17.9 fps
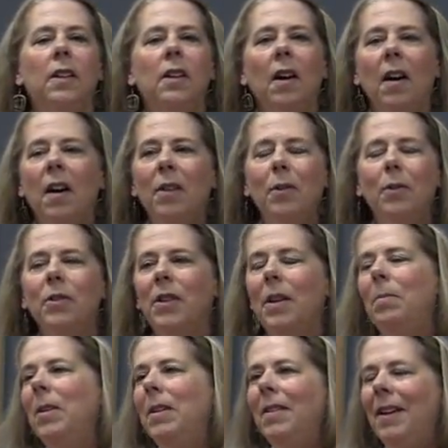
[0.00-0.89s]
Do others,
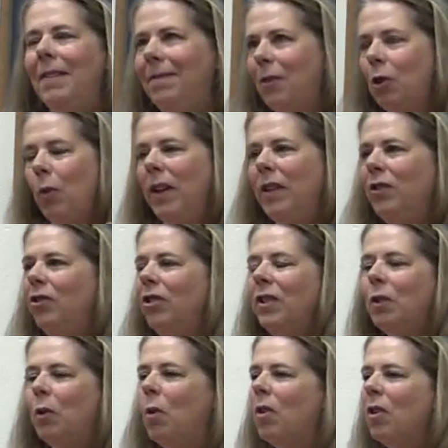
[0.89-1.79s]

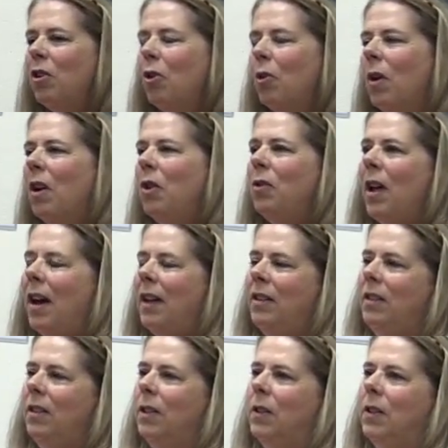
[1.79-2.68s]
questions or your own
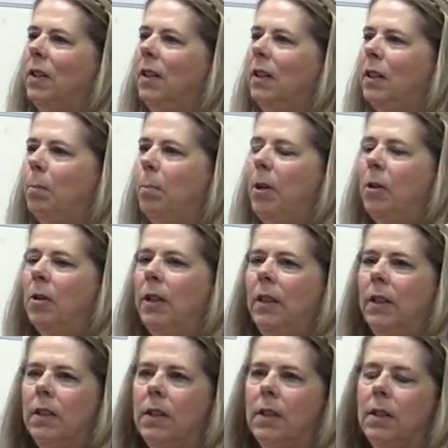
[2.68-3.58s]
ideas and
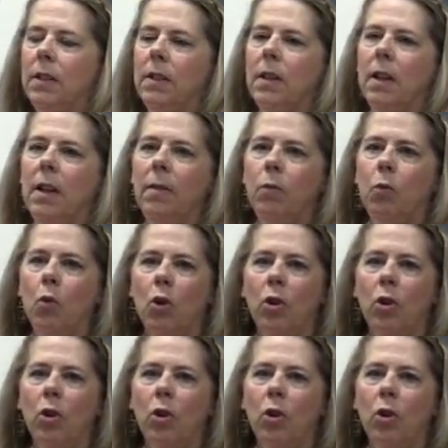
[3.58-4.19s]
experiences that have